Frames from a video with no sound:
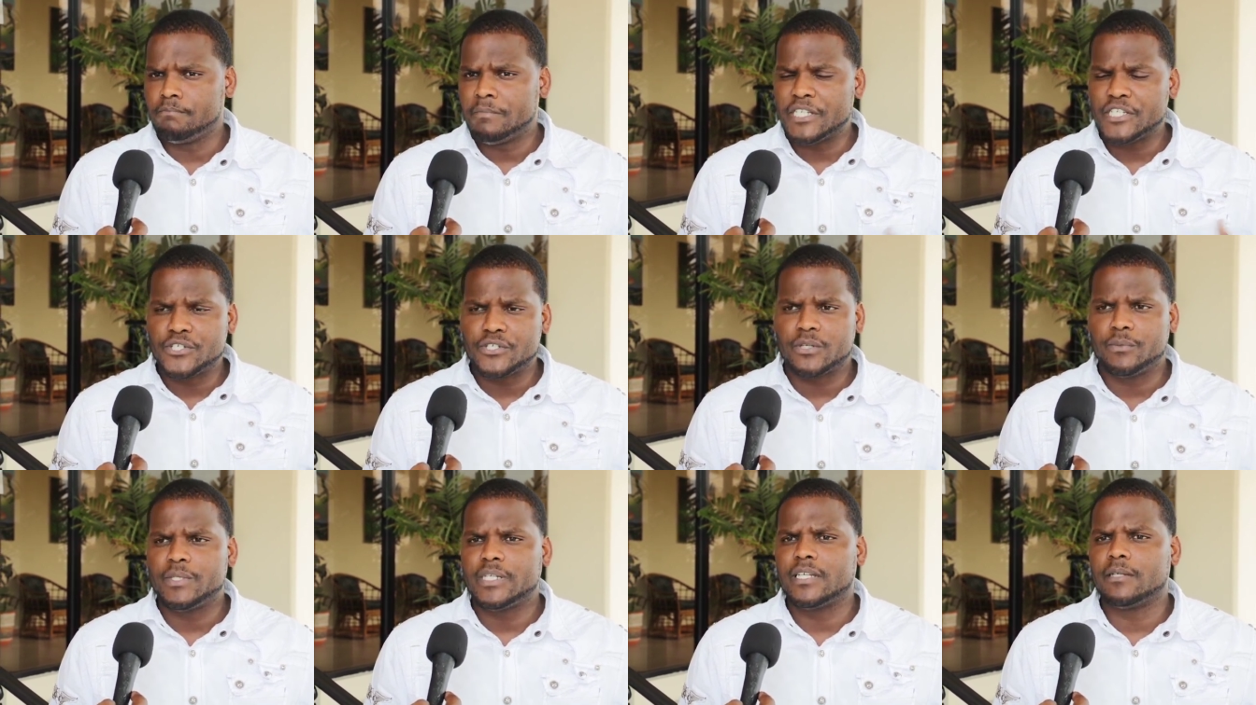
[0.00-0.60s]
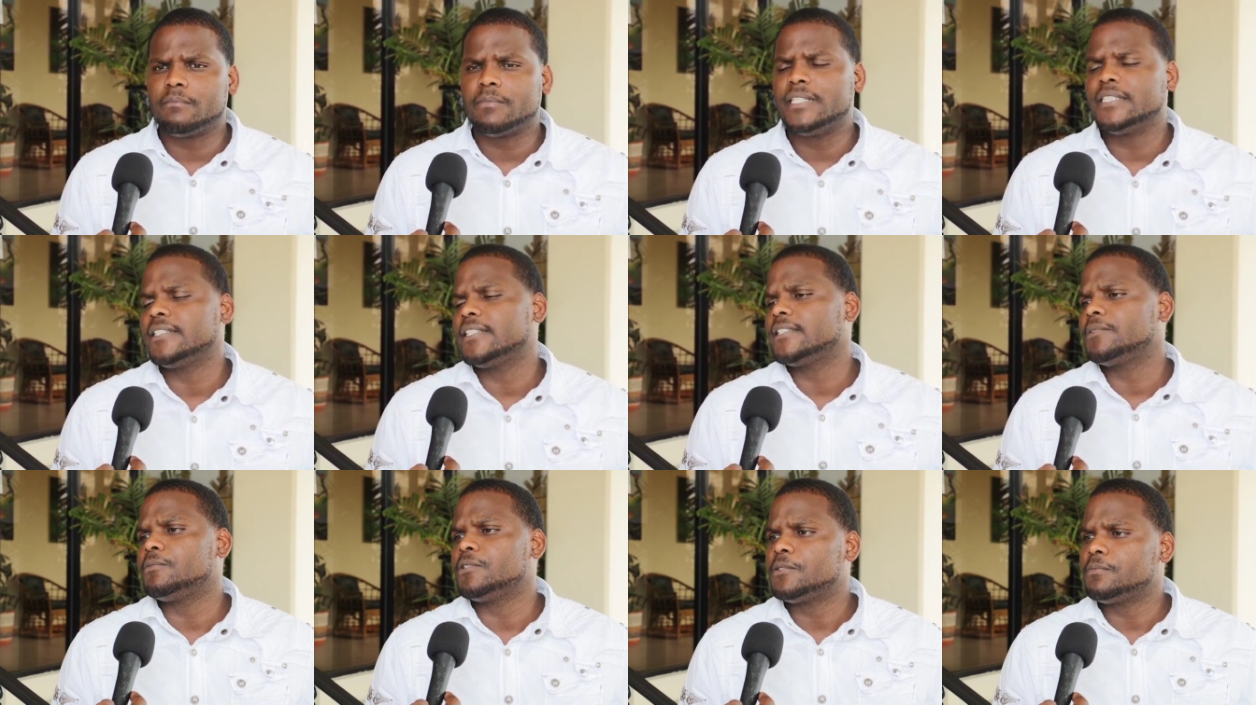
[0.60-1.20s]
make sure we can bless
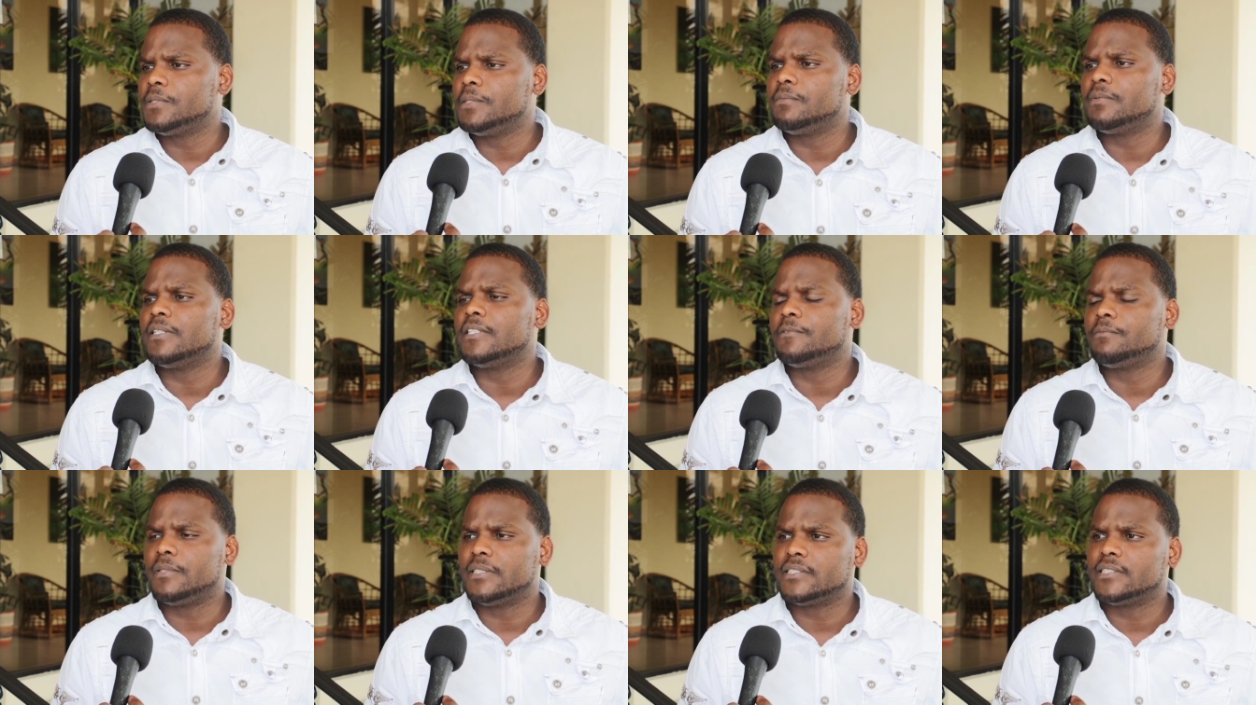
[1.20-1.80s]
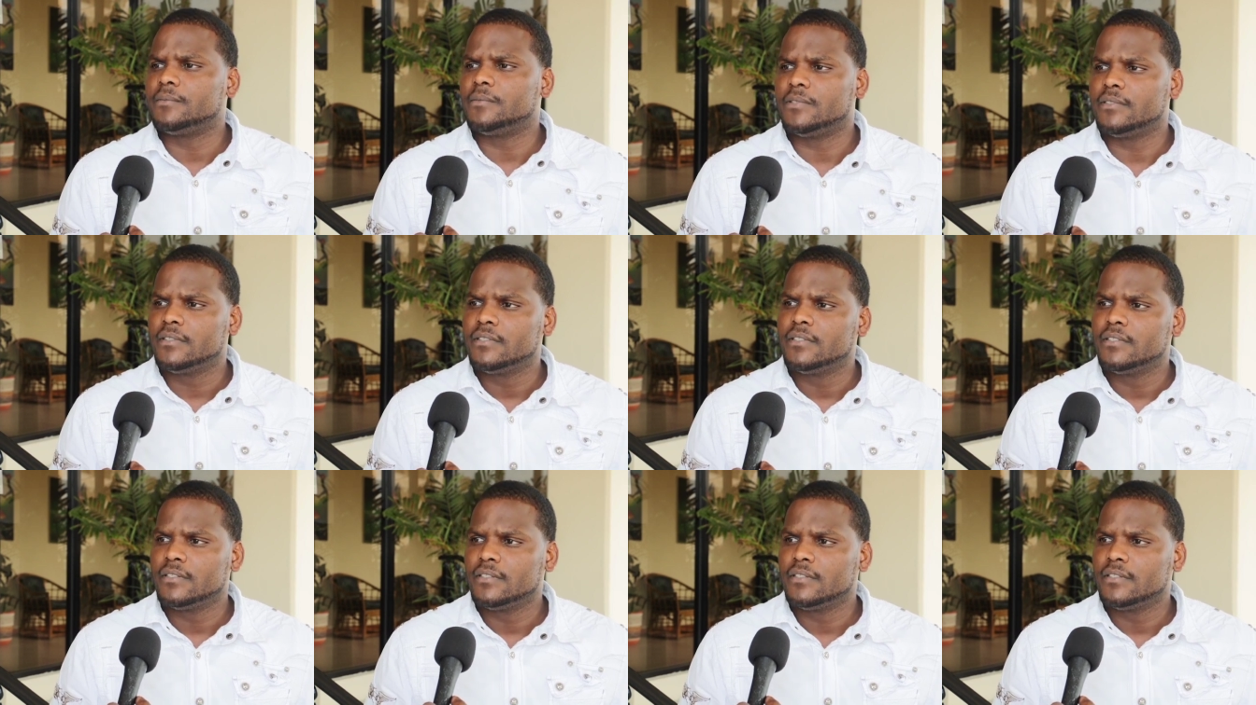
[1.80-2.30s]
as much people as possible.